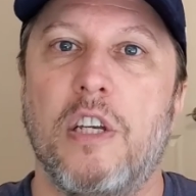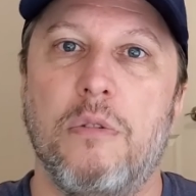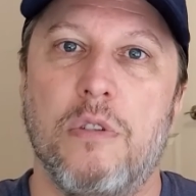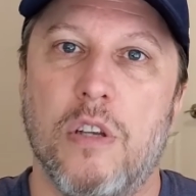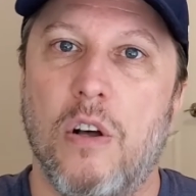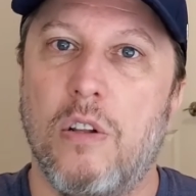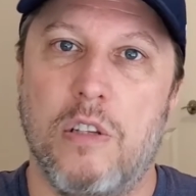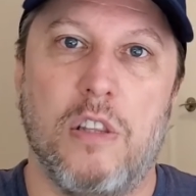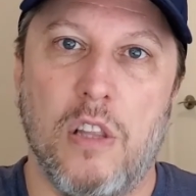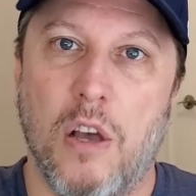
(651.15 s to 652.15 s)
He was all
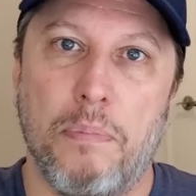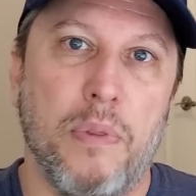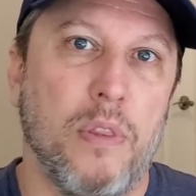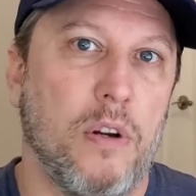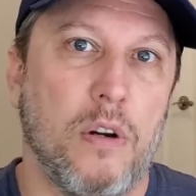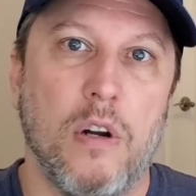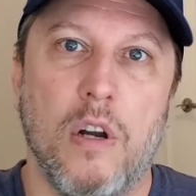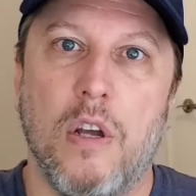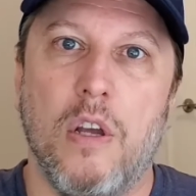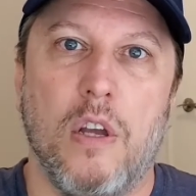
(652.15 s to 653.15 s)
up in their,
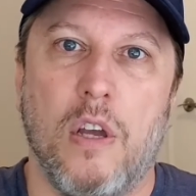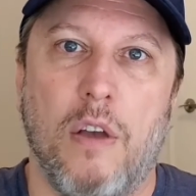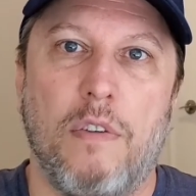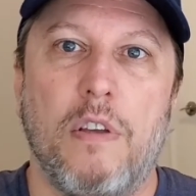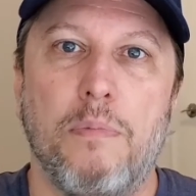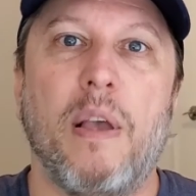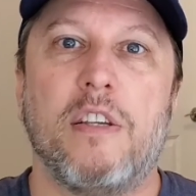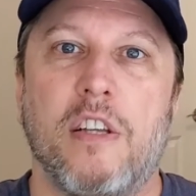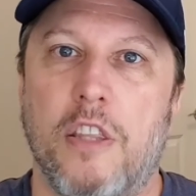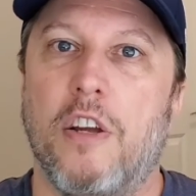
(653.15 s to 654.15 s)
he's
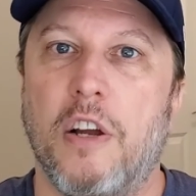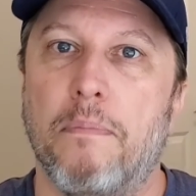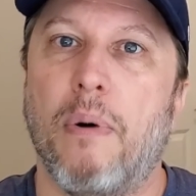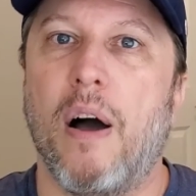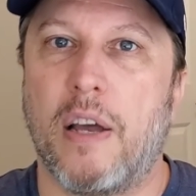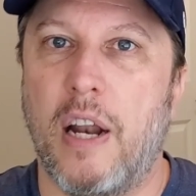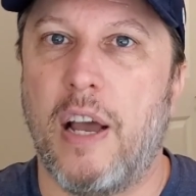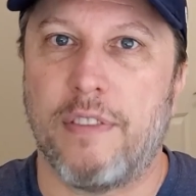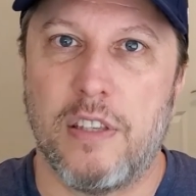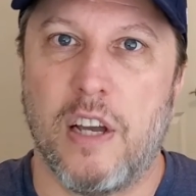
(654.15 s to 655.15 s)
basically in their hip pocket
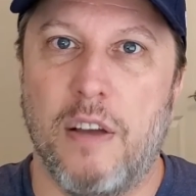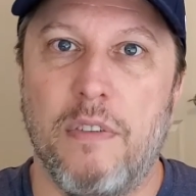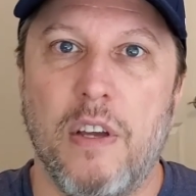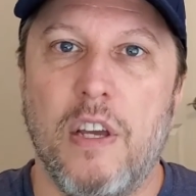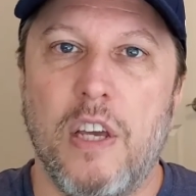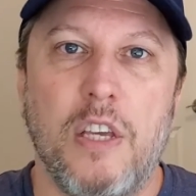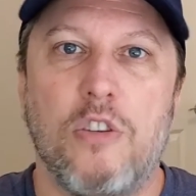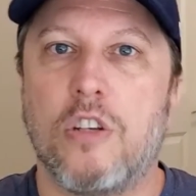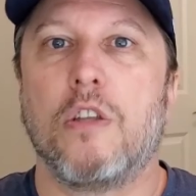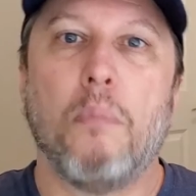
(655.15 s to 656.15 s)
half the time. He
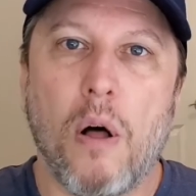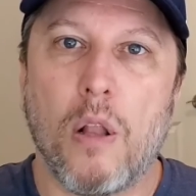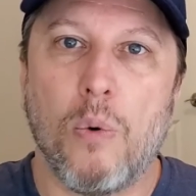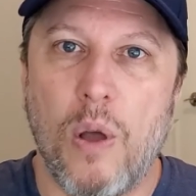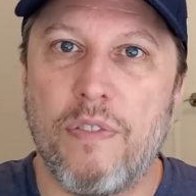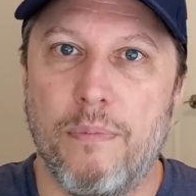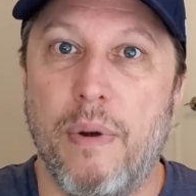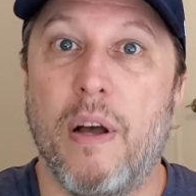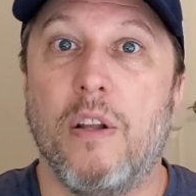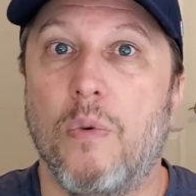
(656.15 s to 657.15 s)
took the ball away from
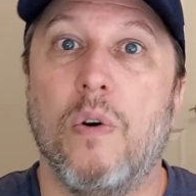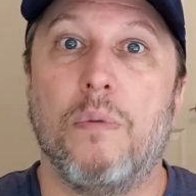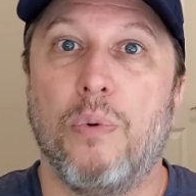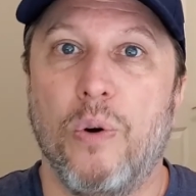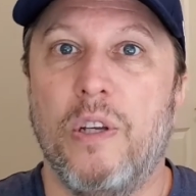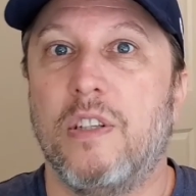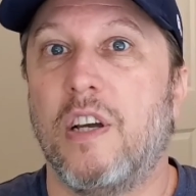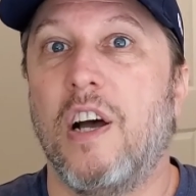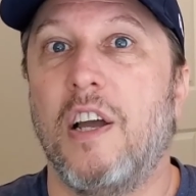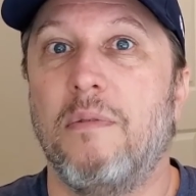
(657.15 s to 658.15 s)
Bell at one point in
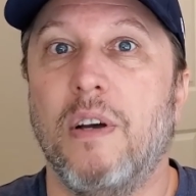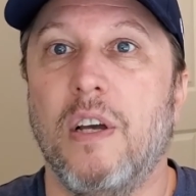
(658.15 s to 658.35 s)
time.